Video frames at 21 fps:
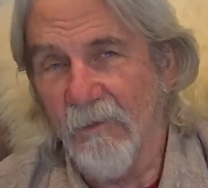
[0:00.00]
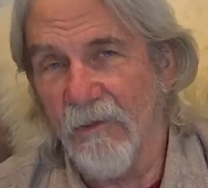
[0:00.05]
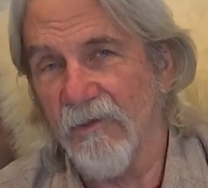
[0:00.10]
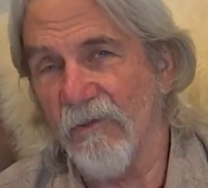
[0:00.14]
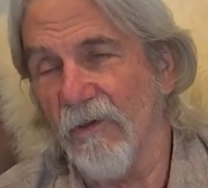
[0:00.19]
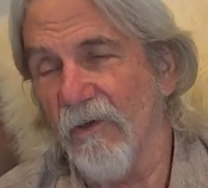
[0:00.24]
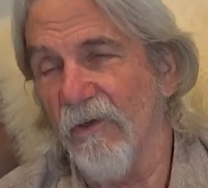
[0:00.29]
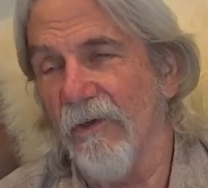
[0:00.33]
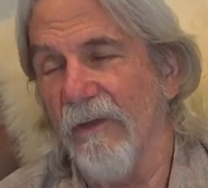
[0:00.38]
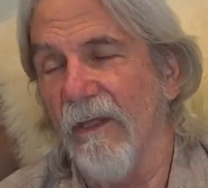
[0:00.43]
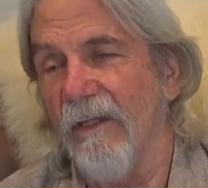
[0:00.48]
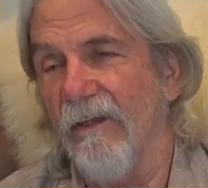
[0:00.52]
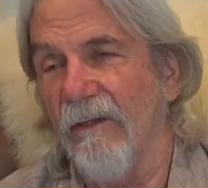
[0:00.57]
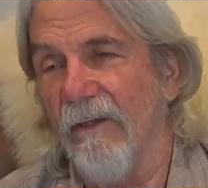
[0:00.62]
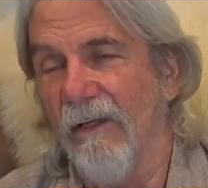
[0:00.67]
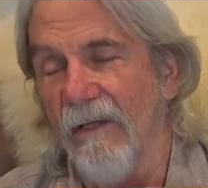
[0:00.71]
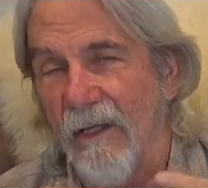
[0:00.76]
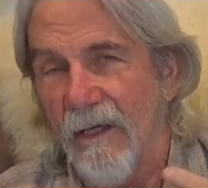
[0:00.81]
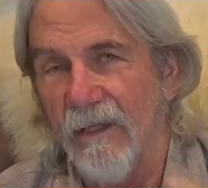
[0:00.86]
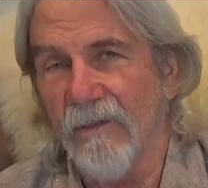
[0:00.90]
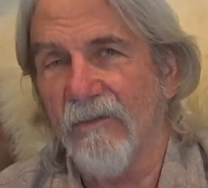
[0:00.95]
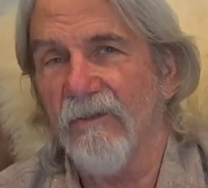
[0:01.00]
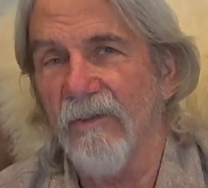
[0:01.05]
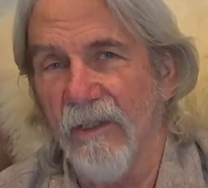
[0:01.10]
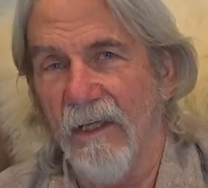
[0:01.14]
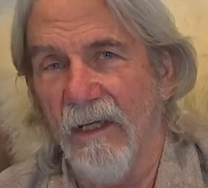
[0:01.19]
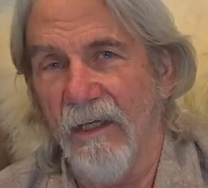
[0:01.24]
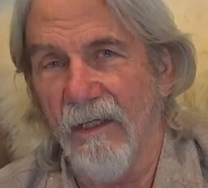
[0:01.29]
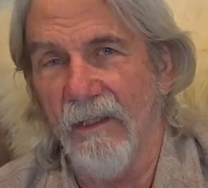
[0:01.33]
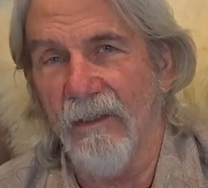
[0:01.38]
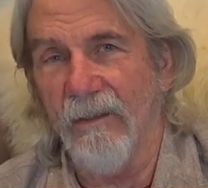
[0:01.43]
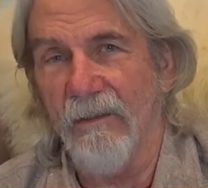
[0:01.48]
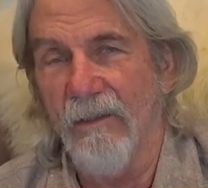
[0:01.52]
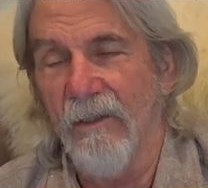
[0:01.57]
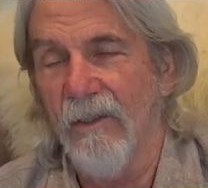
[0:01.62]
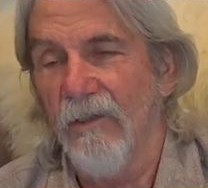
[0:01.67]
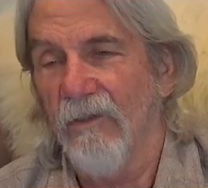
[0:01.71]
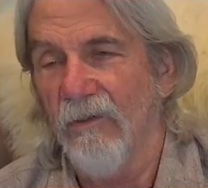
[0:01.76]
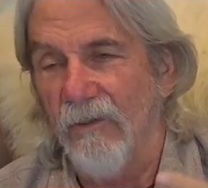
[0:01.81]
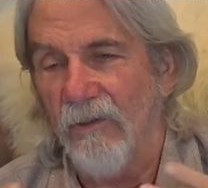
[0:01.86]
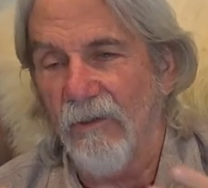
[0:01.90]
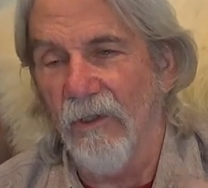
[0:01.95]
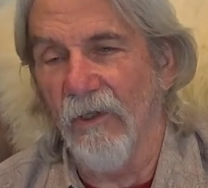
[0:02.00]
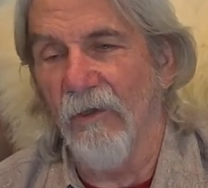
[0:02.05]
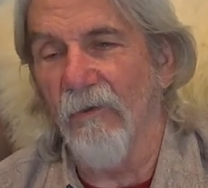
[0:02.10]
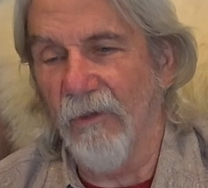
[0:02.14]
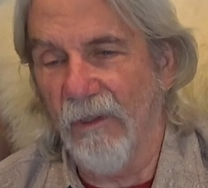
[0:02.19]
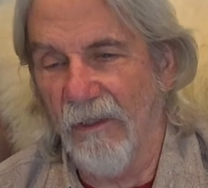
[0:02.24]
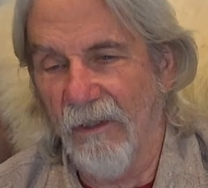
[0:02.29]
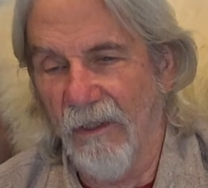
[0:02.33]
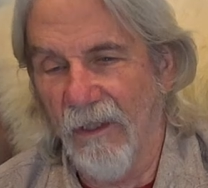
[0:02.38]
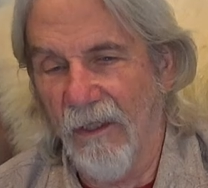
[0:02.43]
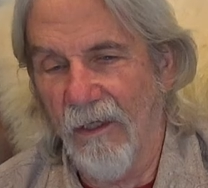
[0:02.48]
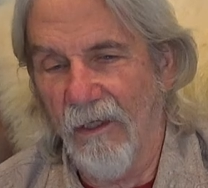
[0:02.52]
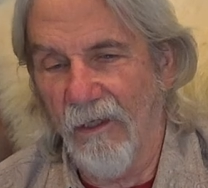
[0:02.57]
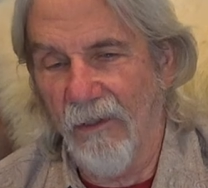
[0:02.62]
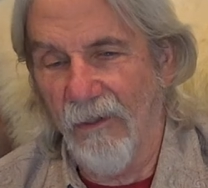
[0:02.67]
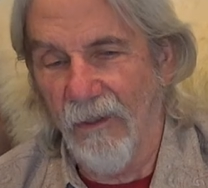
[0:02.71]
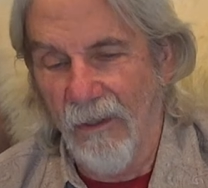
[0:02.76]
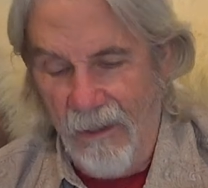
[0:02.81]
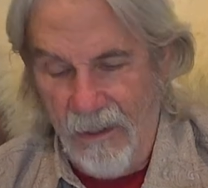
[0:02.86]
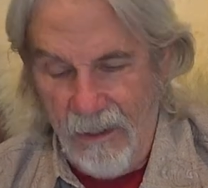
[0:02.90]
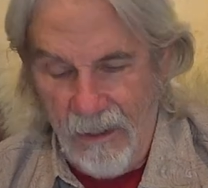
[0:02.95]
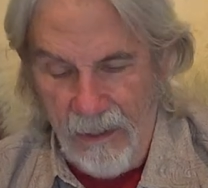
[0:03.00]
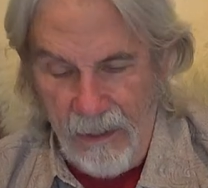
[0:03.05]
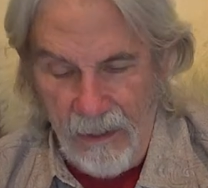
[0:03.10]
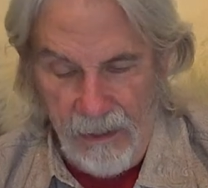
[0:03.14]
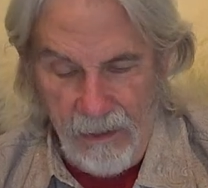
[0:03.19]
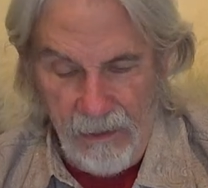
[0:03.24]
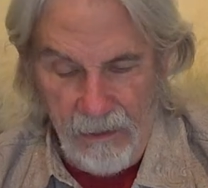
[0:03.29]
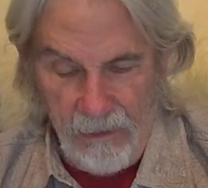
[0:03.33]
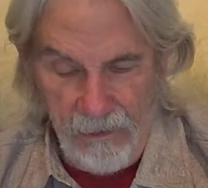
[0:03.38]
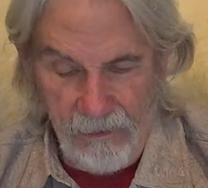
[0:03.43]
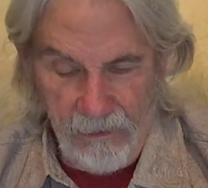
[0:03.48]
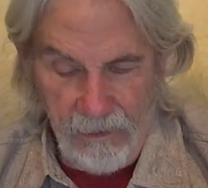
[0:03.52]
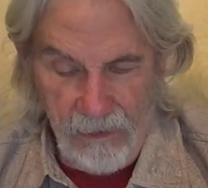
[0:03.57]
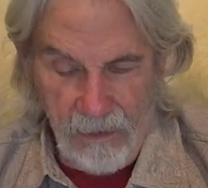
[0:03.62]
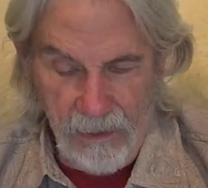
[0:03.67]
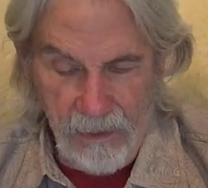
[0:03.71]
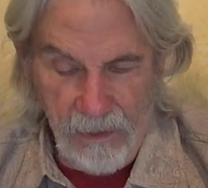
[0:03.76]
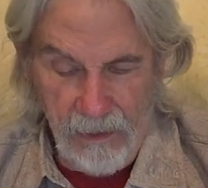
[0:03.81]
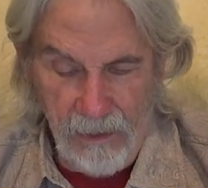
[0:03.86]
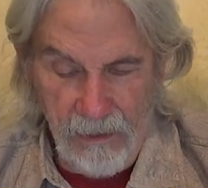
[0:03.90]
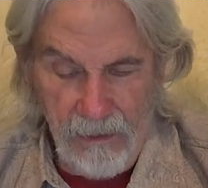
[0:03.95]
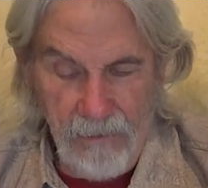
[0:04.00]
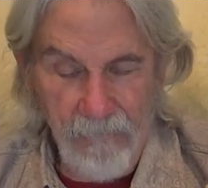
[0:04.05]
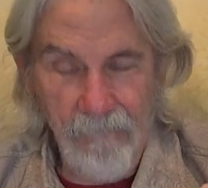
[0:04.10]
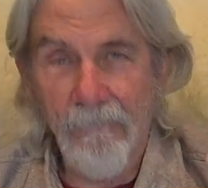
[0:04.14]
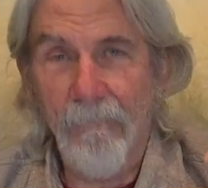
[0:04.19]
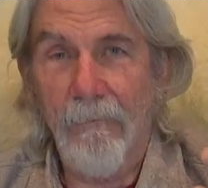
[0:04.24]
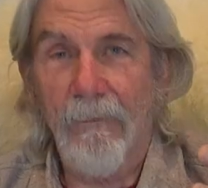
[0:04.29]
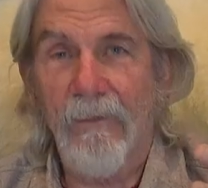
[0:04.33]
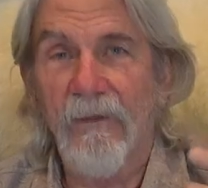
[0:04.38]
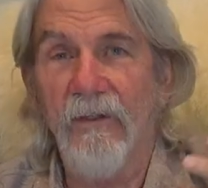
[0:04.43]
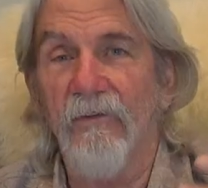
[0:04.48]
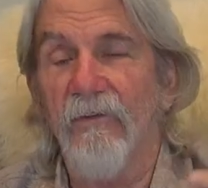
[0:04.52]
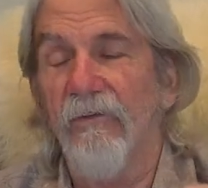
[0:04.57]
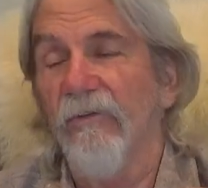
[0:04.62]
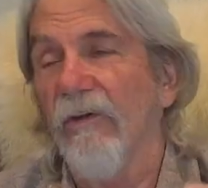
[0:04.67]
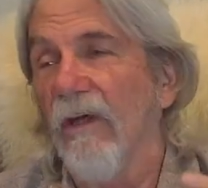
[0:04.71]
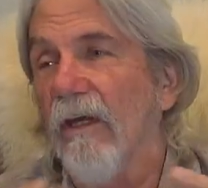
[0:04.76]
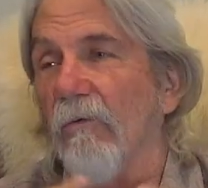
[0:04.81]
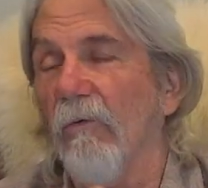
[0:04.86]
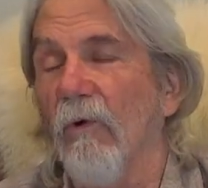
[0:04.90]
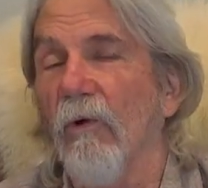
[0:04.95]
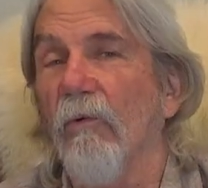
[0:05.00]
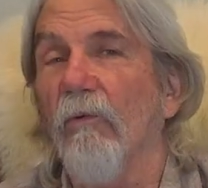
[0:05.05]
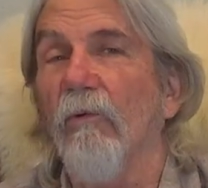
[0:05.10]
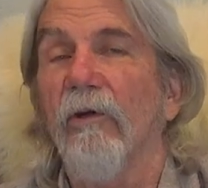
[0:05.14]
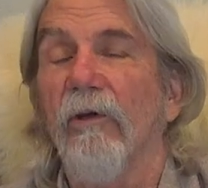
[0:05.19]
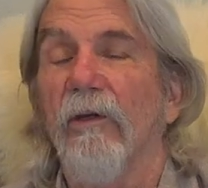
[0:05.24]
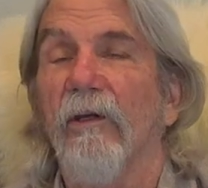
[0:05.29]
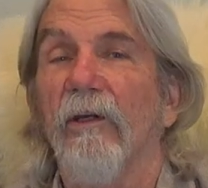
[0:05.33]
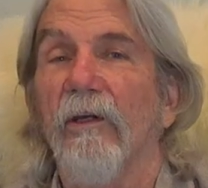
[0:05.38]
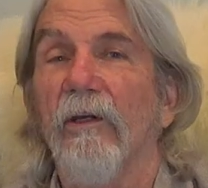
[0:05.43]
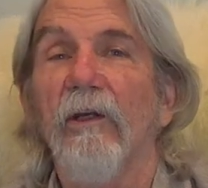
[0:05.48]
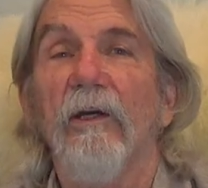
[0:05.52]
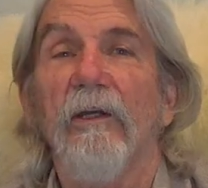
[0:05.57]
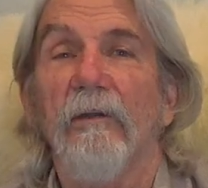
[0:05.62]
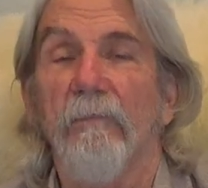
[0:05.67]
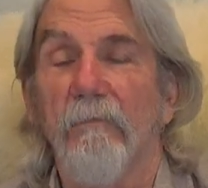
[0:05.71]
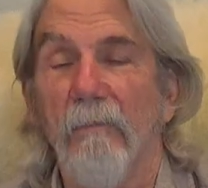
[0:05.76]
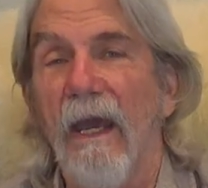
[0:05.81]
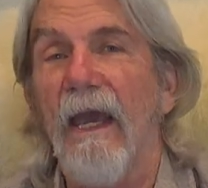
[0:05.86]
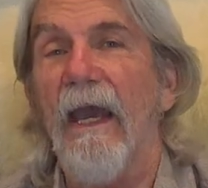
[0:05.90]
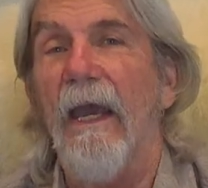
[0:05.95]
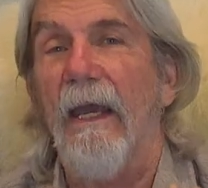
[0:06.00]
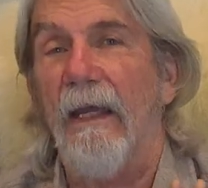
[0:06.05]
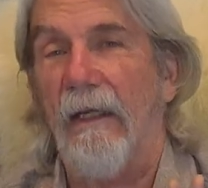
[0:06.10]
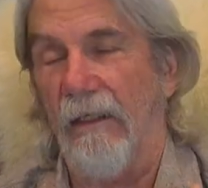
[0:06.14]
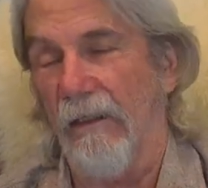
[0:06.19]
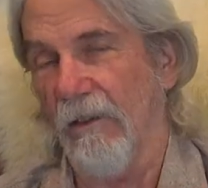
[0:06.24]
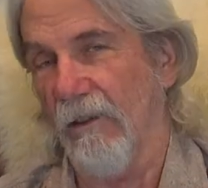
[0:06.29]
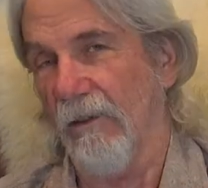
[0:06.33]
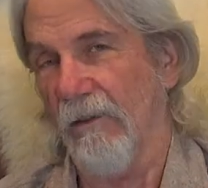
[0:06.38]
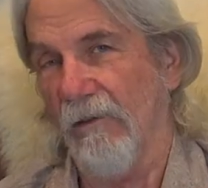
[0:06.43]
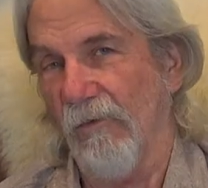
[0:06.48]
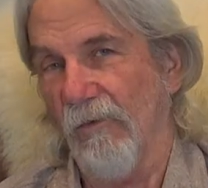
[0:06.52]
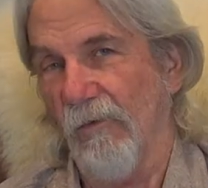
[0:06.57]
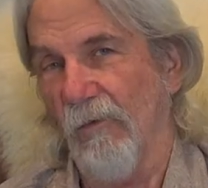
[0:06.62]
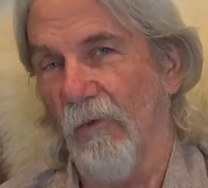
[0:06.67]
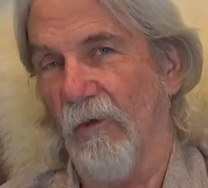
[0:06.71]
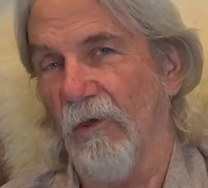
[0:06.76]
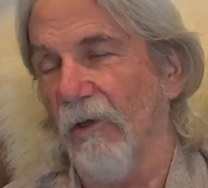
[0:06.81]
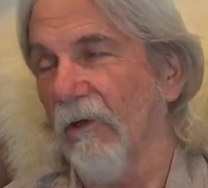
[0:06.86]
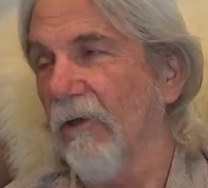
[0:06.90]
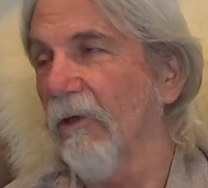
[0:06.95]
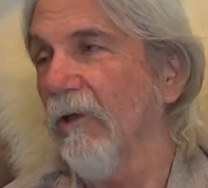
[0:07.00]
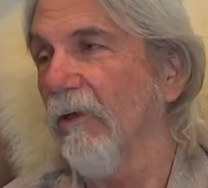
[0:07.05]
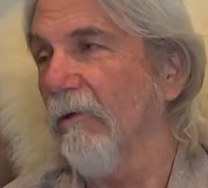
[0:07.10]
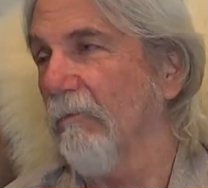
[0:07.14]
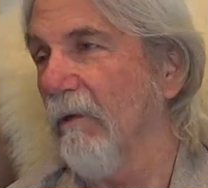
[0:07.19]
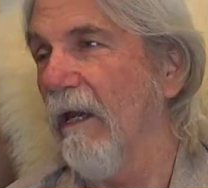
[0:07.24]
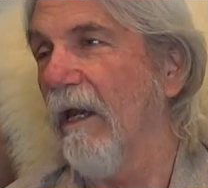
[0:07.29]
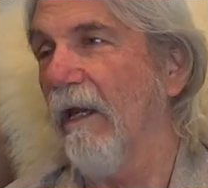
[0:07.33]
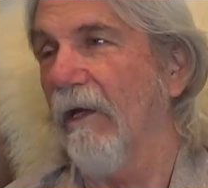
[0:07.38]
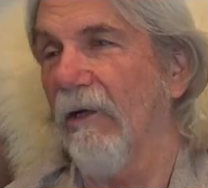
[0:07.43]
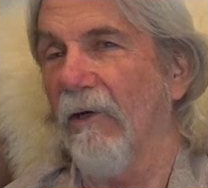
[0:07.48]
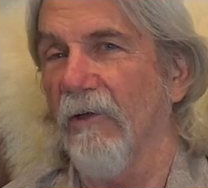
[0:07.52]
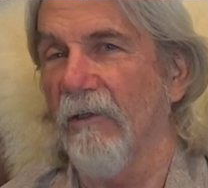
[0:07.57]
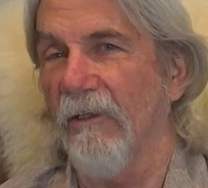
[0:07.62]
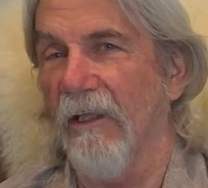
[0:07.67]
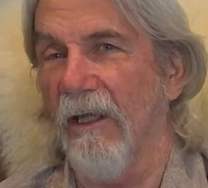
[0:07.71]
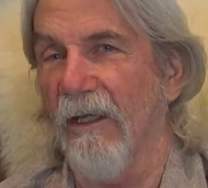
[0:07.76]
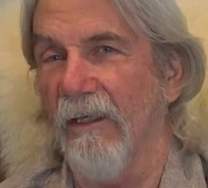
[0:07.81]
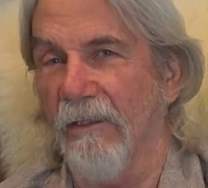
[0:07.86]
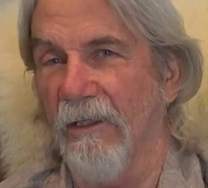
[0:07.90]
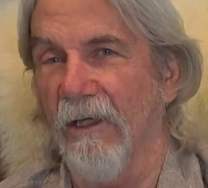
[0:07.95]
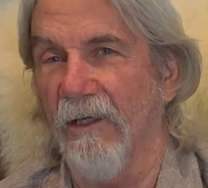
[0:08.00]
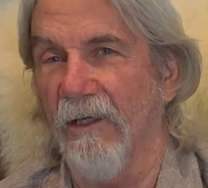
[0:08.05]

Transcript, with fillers: And so then the next day you go in there and uh, you say, well, we're going to cut back. We're going to cut back our Dagon.